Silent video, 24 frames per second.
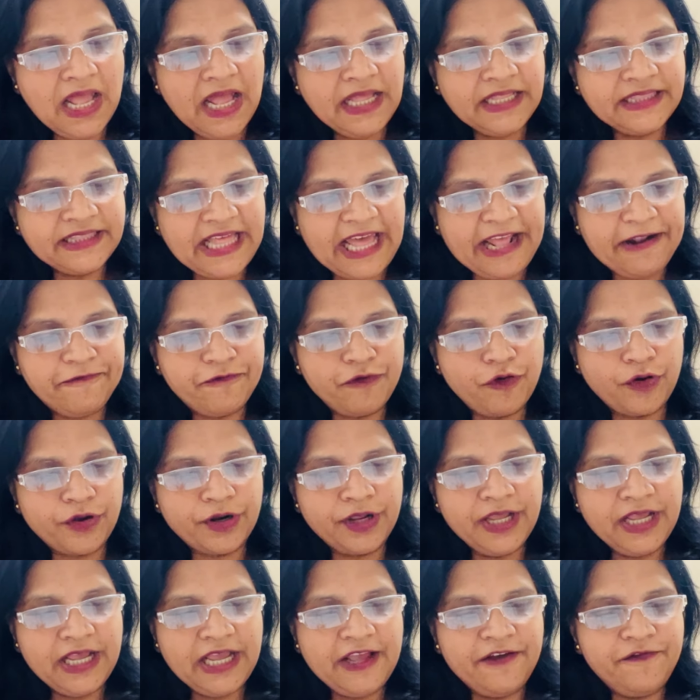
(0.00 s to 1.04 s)
Therefore,
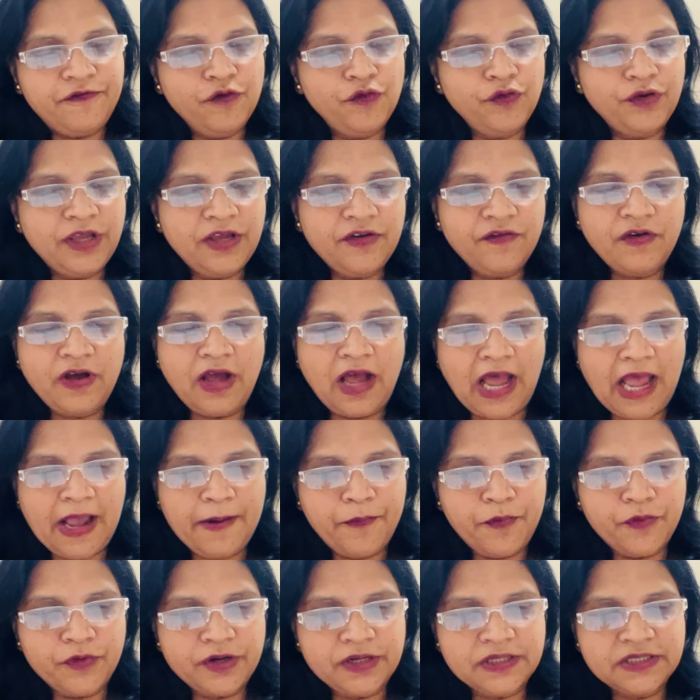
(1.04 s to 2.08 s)
if you give a high
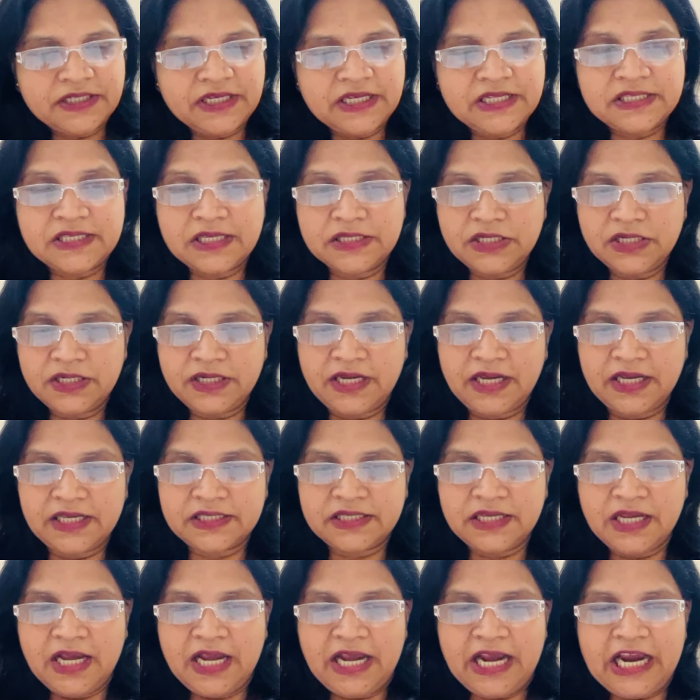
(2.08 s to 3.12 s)
potency in such a case,
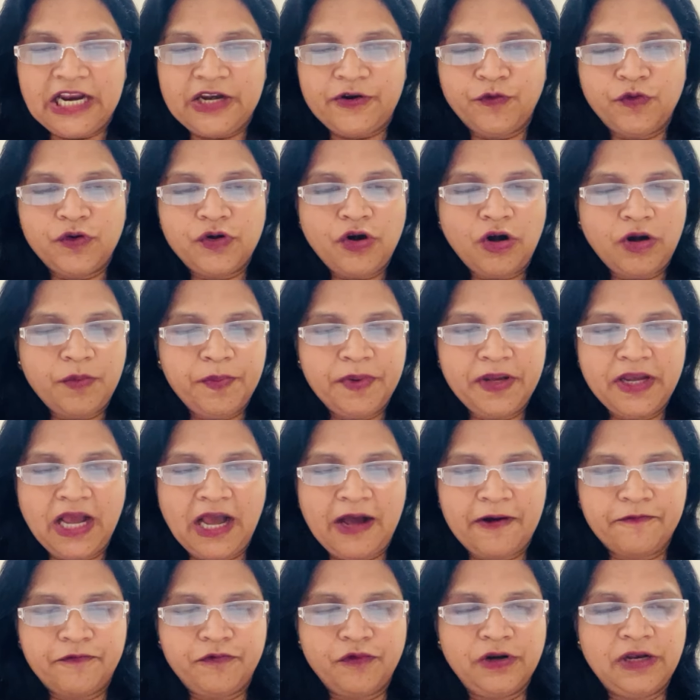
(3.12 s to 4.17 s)
it would not be
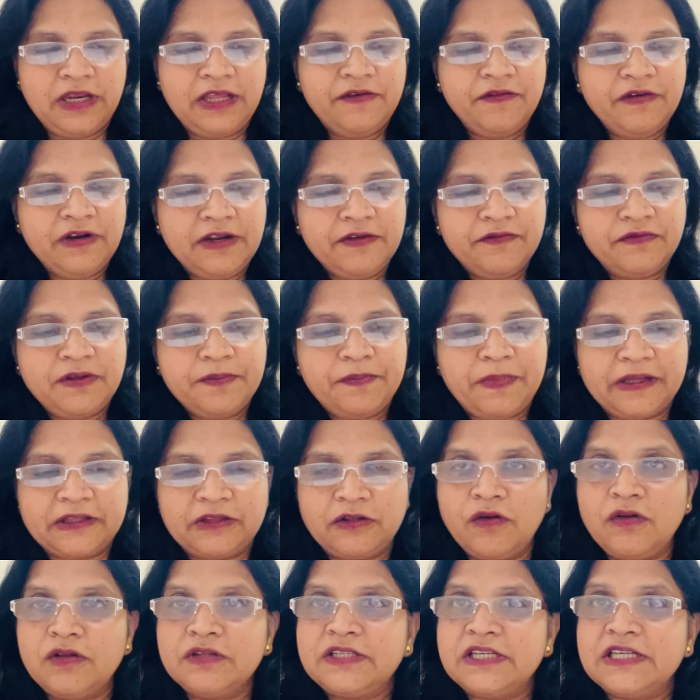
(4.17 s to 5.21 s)
harmful even if the
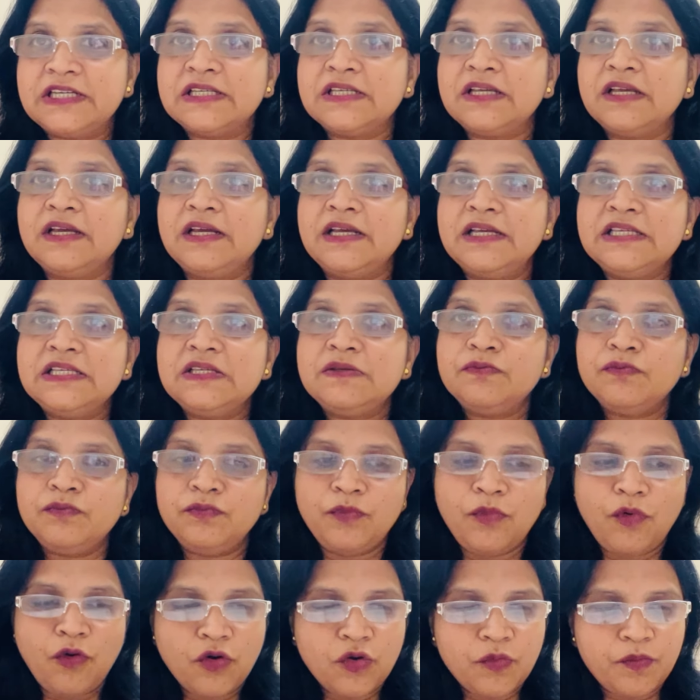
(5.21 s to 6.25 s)
pathology is
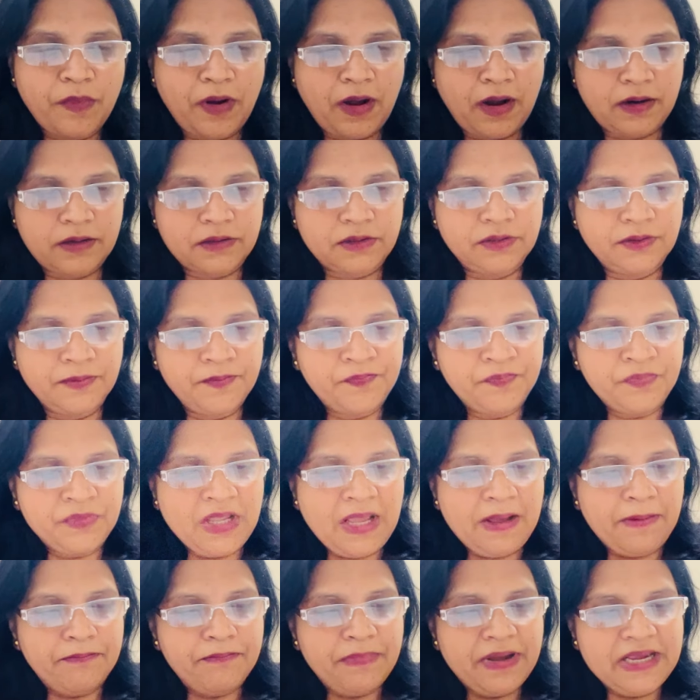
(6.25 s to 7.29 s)
more marked.
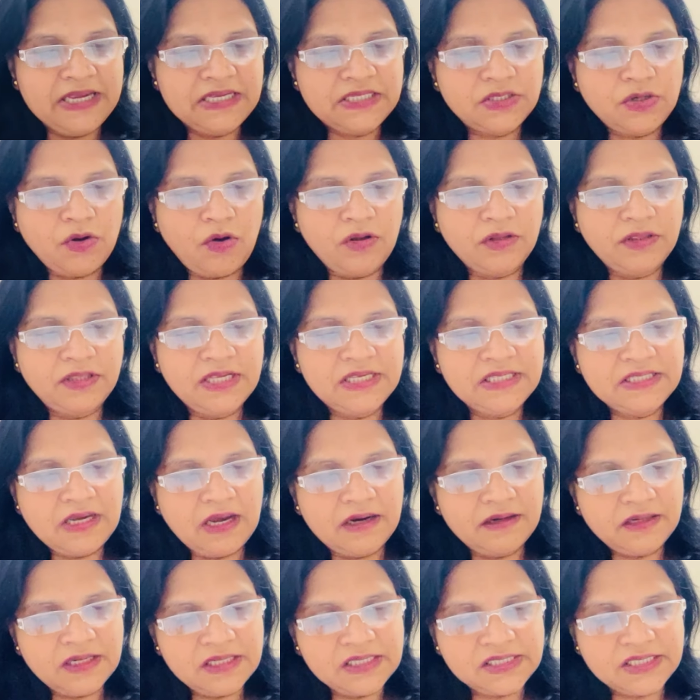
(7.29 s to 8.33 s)
Based on this
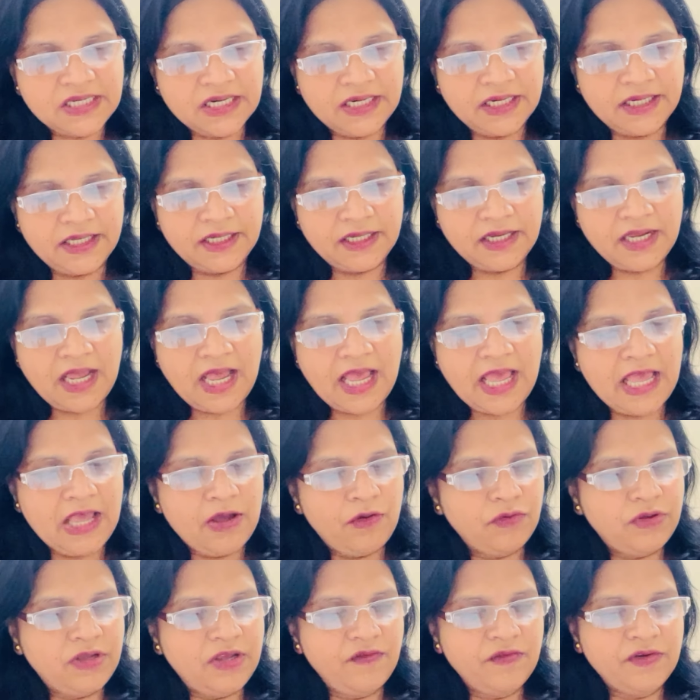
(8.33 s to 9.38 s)
understanding, I
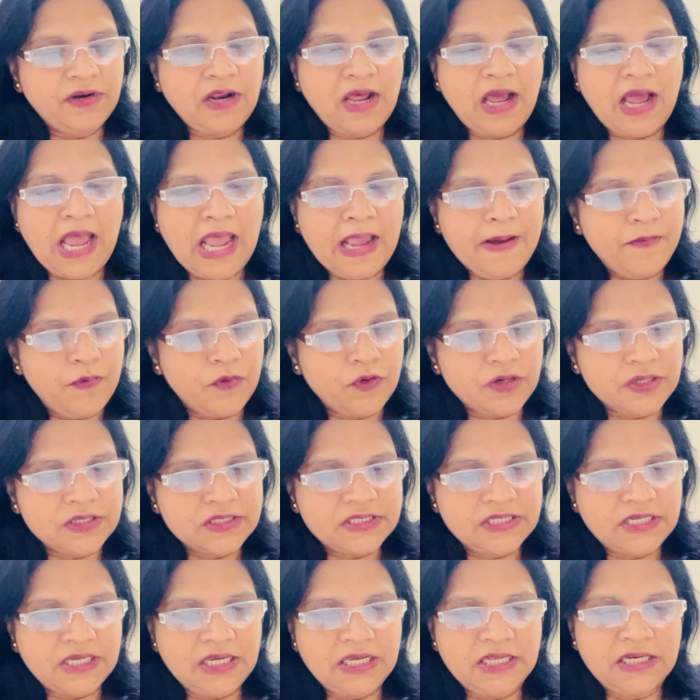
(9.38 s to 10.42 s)
have given a high
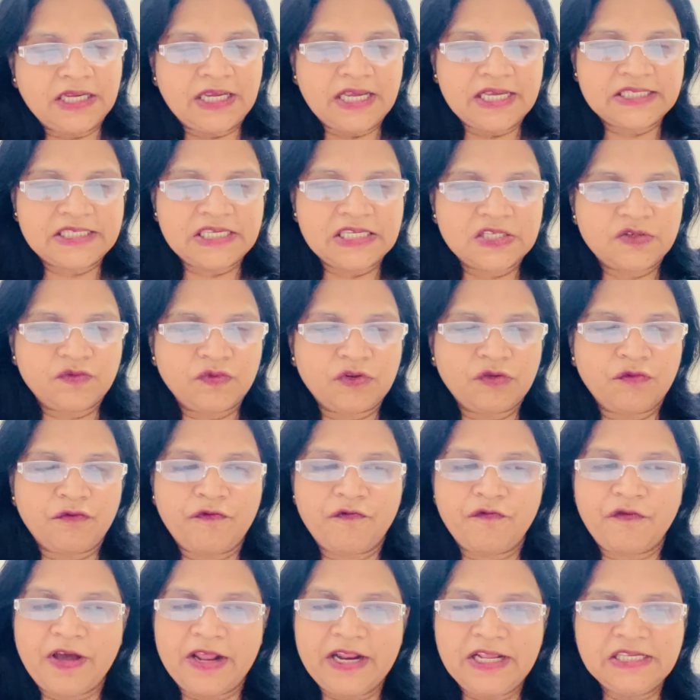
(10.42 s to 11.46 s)
potency in cases with a
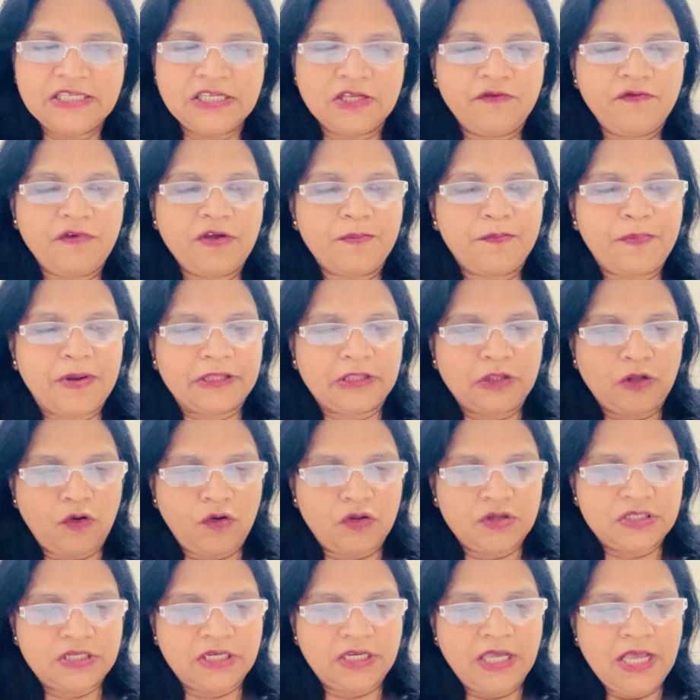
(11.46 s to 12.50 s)
very severe
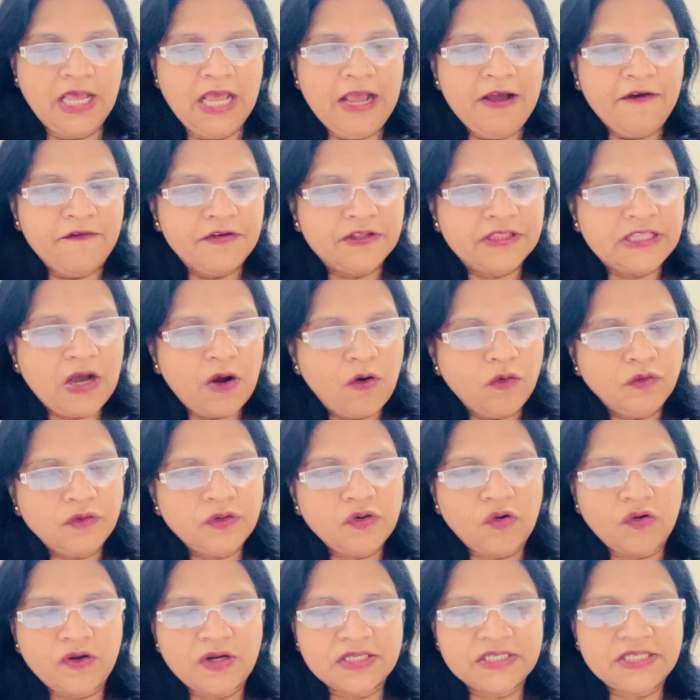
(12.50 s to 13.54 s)
pathology without
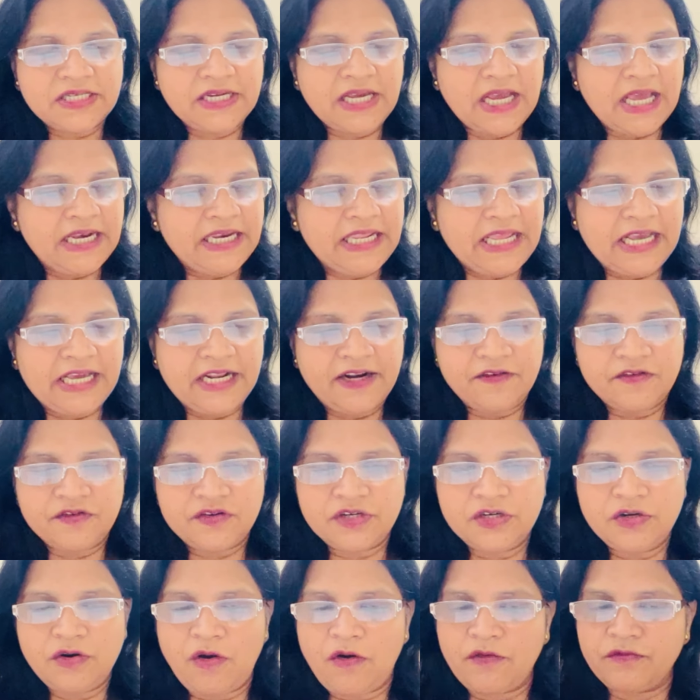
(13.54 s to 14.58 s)
noticing any
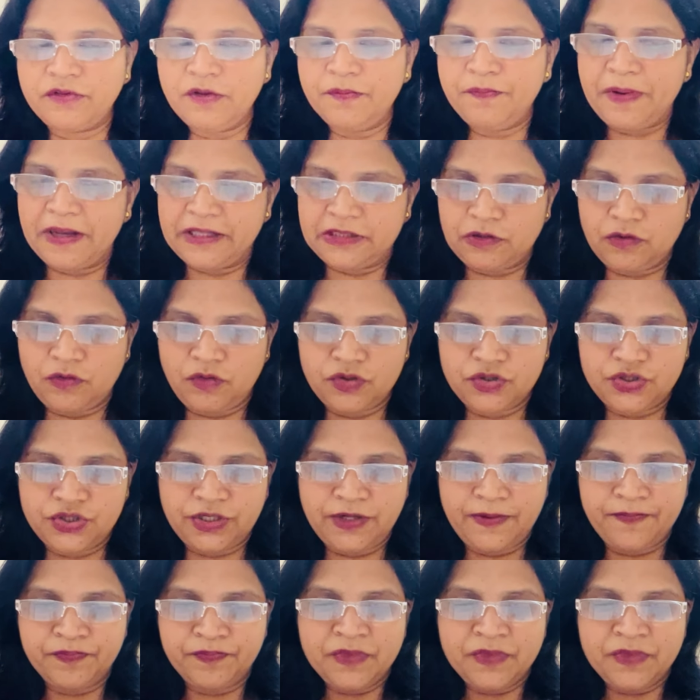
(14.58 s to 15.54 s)
aggravation of the pathology.